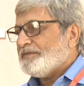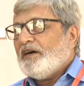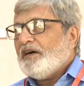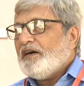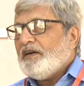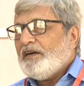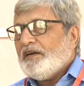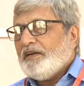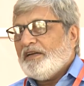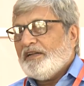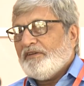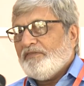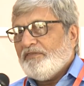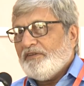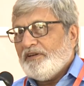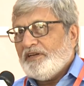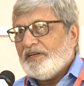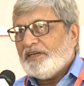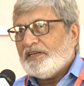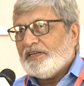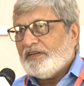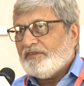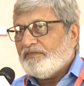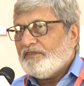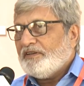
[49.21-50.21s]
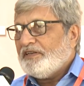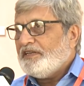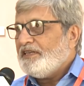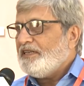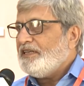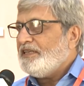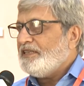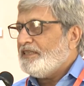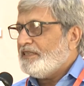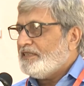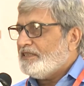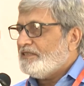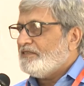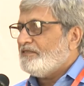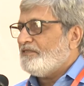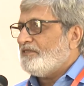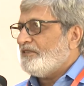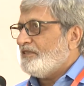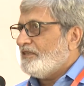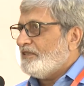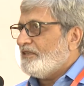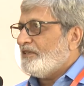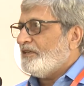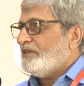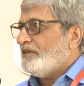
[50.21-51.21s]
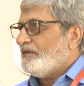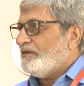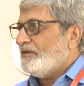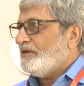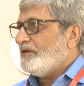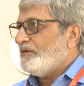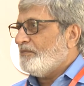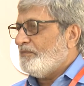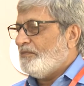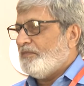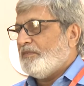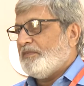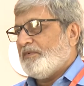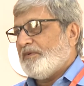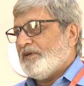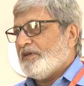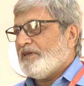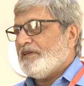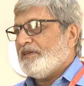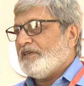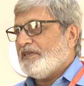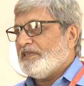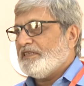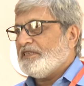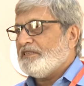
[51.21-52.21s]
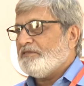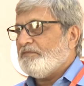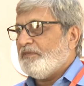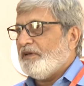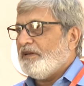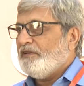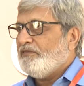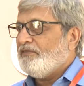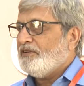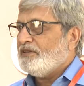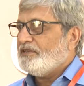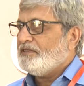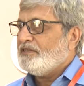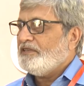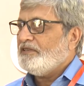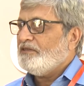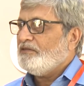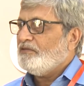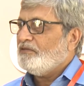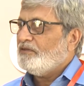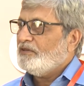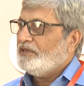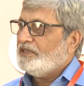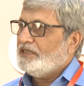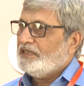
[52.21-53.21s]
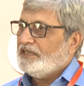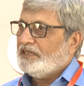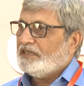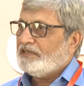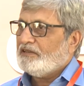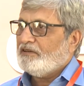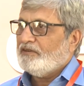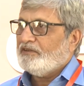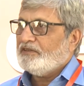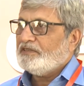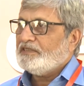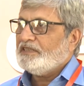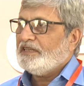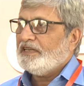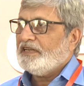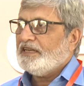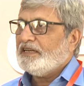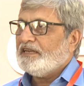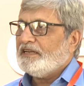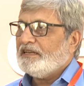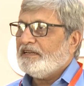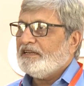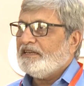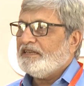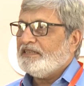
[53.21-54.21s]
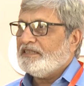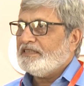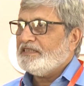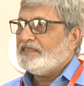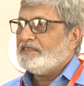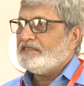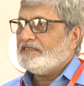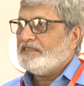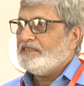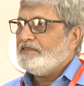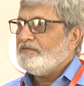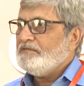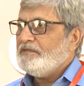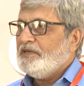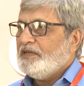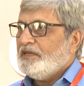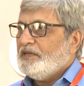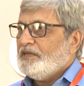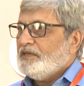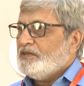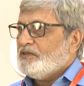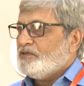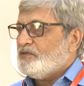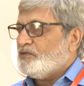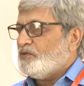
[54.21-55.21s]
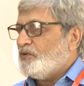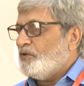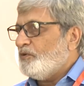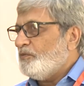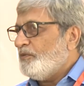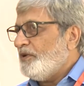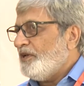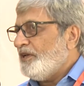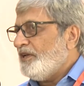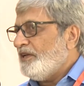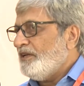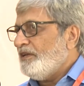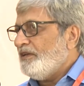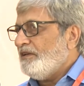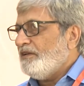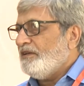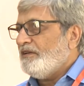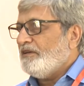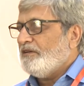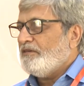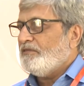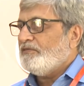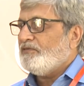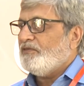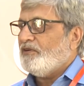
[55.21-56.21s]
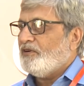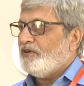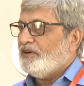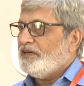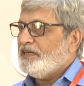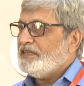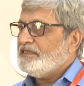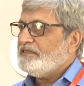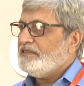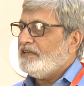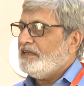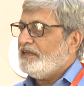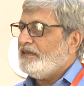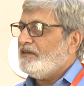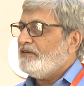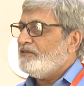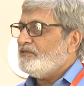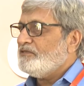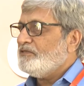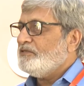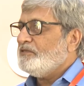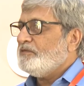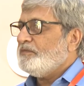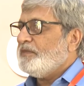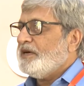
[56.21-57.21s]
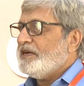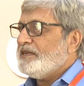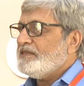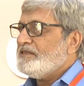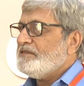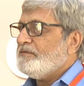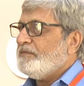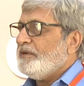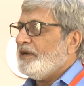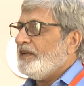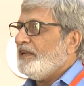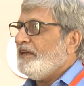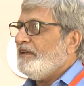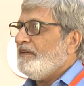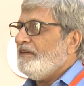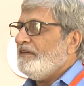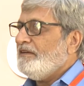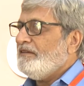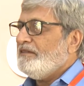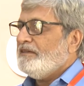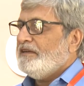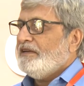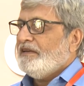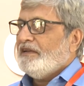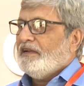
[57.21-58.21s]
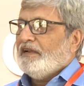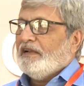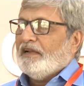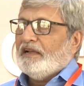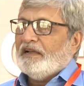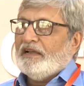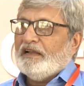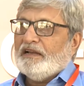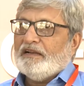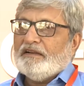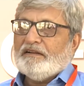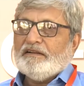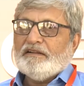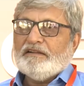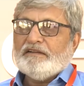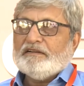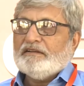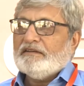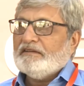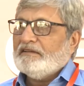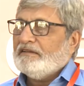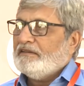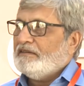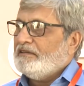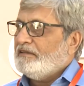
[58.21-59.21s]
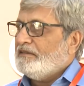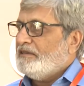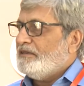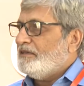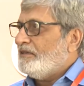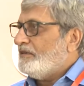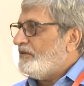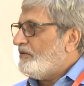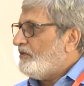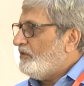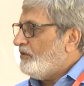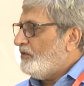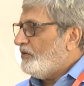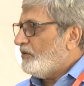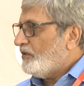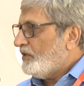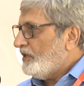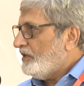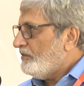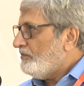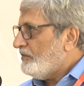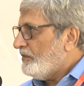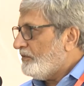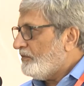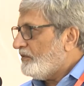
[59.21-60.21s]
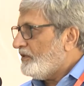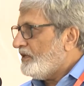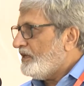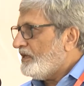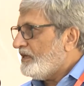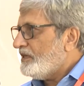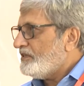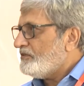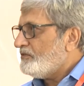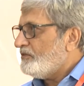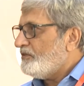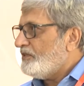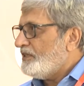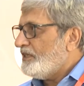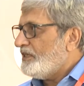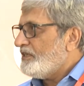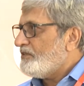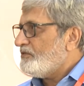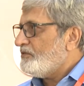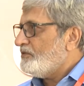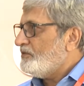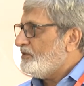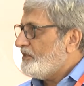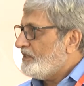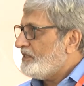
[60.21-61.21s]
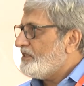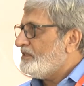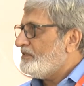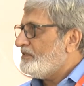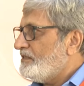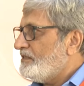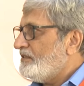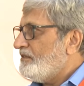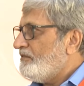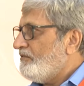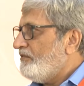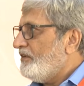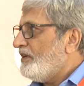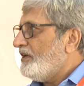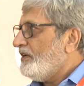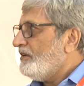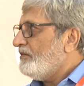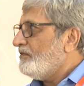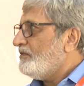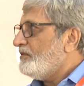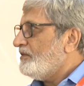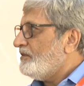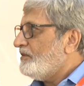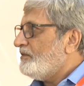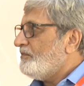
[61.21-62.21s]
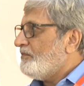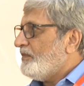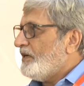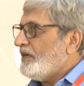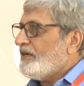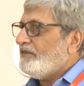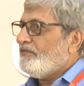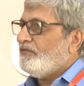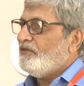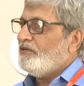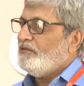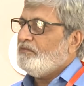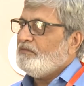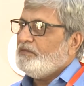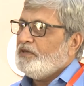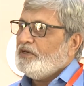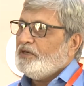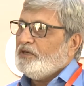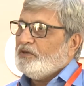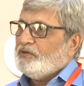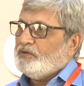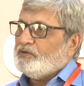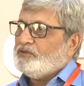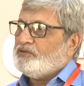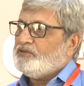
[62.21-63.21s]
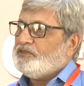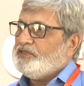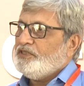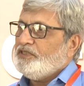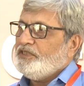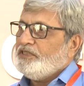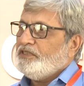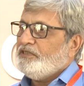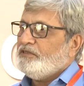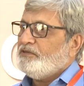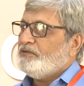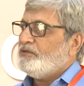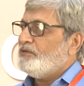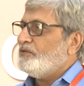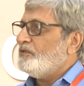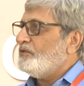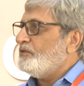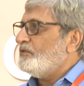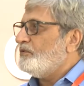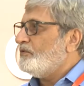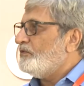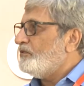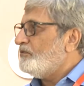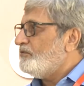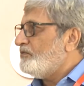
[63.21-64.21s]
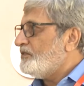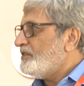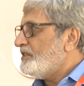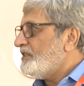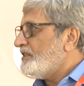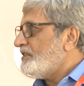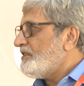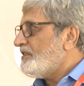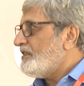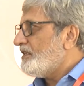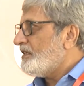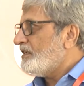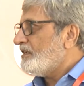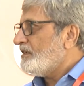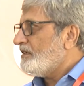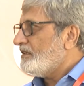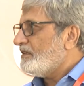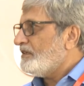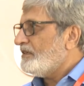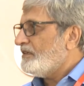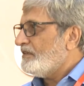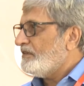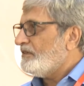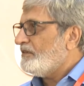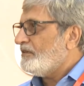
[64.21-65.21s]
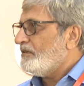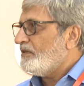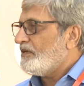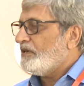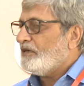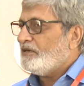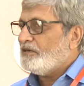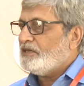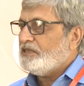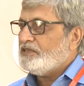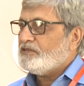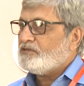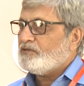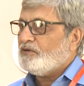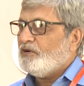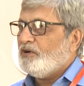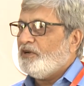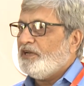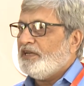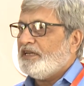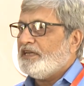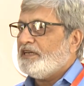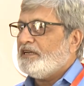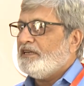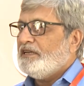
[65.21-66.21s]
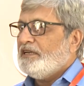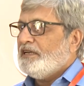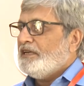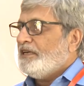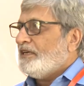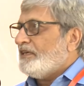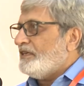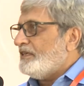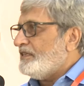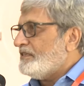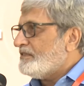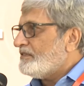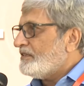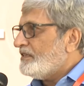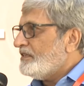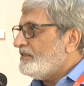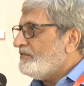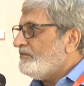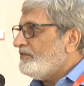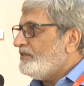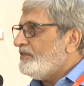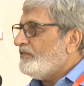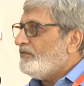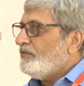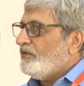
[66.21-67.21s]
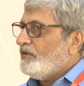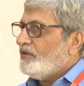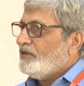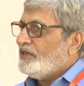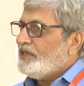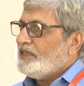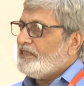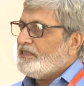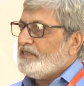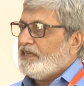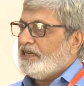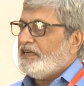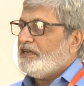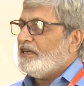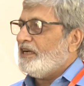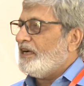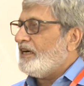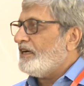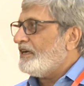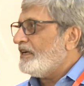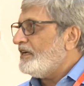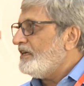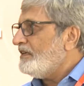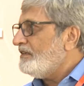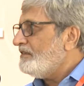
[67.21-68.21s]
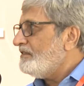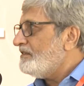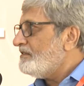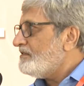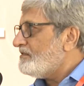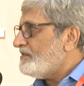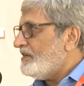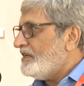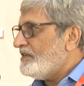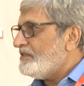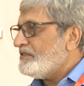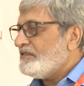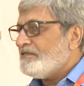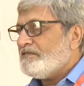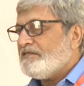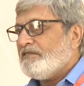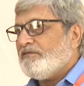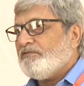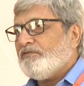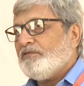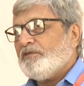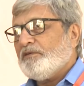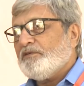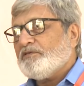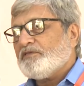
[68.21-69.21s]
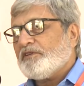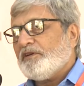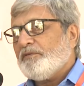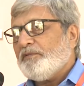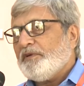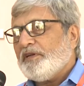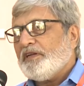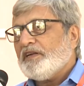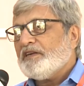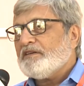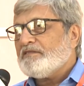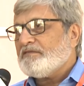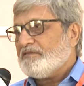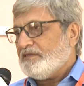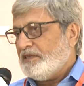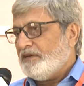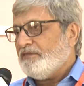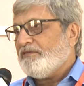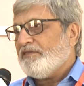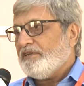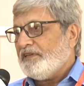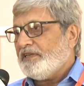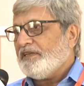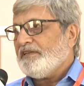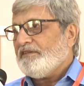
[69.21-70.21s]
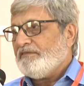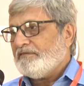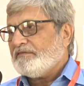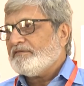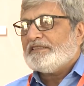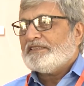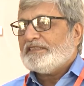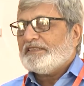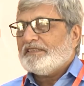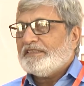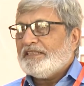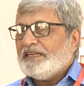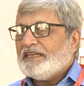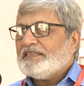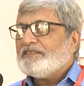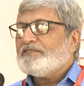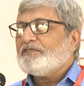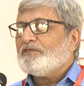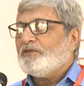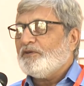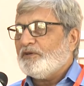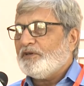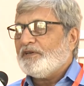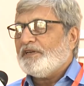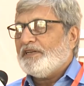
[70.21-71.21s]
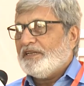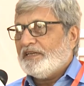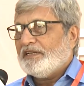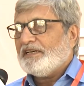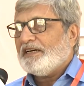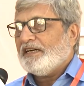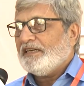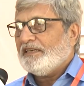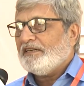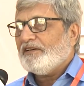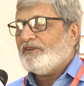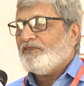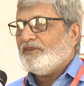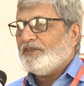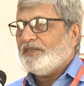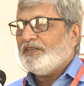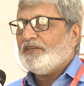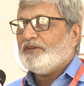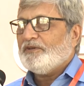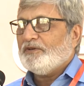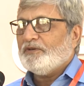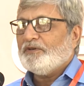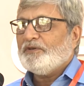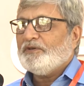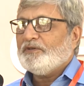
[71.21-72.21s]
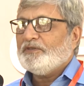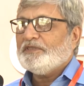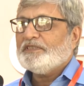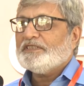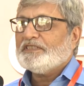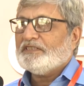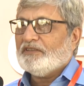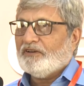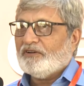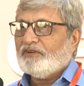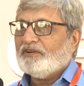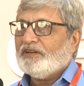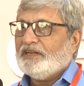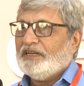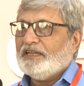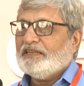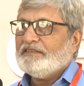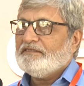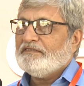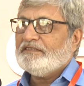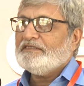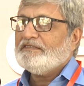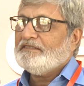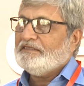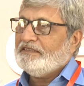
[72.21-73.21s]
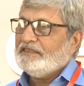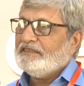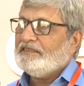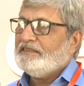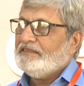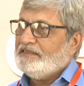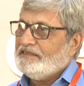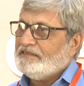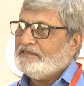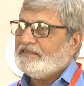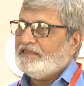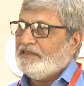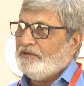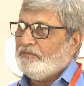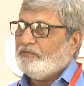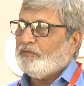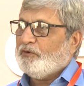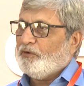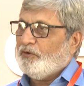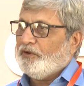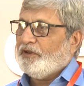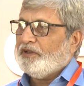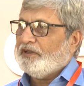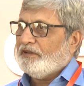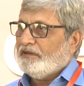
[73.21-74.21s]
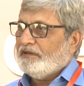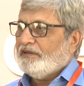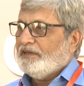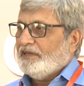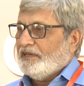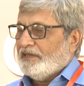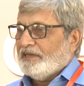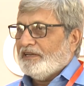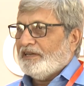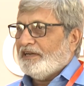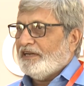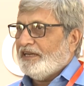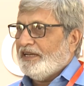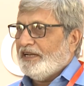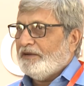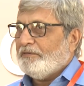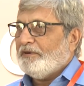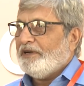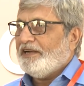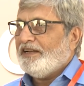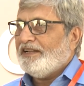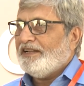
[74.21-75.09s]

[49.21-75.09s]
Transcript: Uh, definitely, definitely, it is uh, it is beneficial to all electronics, electrical industry. So many uh, foreigners are also participating in it, and local people are also there. So it a very good platform to see to visit the stall and discuss with the founders and attend the sessions of uh, seminars, everything. That's good. I already told you this organization is improving uh, day by